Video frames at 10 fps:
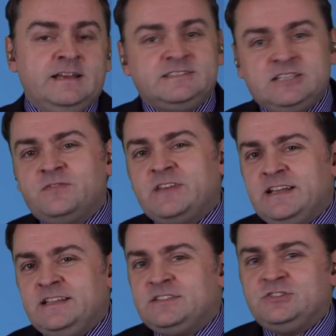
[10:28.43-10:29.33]
Instead of
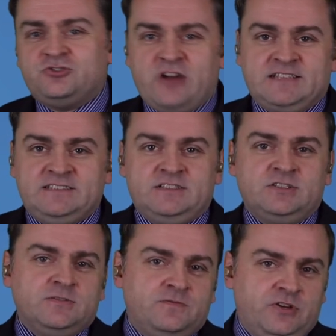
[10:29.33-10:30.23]
getting distracted
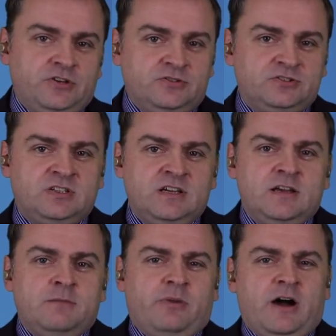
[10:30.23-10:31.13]
and confused
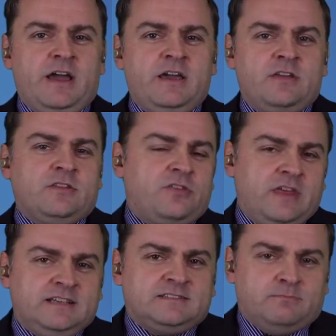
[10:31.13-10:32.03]
by the
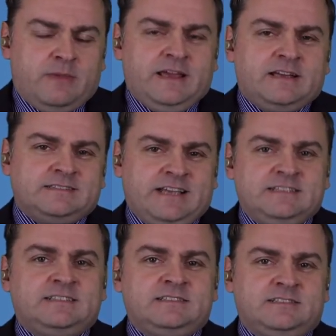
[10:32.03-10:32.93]
things that make
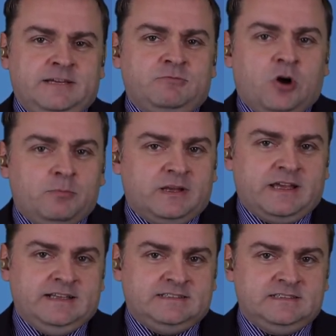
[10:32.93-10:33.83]
tenses seem
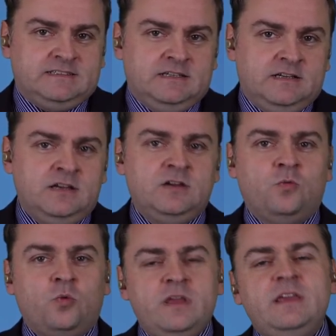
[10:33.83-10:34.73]
complicated,
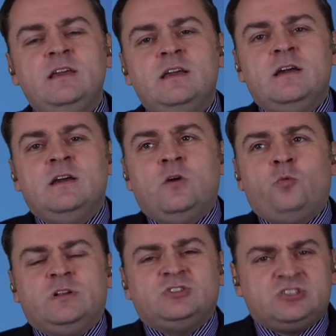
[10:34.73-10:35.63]
we
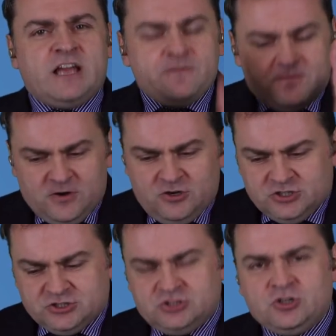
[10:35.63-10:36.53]
will stay
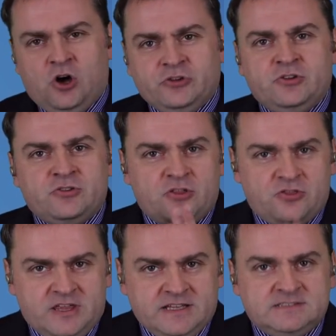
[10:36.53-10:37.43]
focused on the
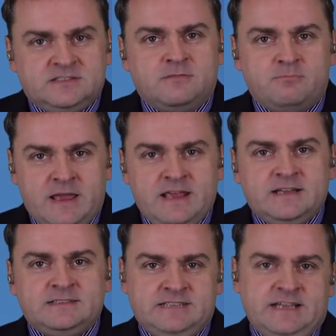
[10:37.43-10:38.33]
things that
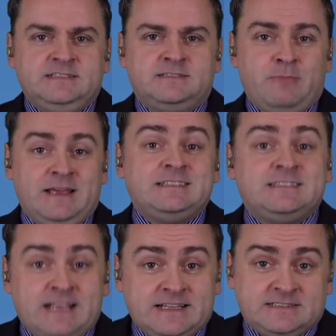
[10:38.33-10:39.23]
make tense make
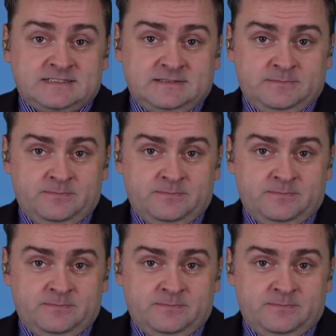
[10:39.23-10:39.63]
sense.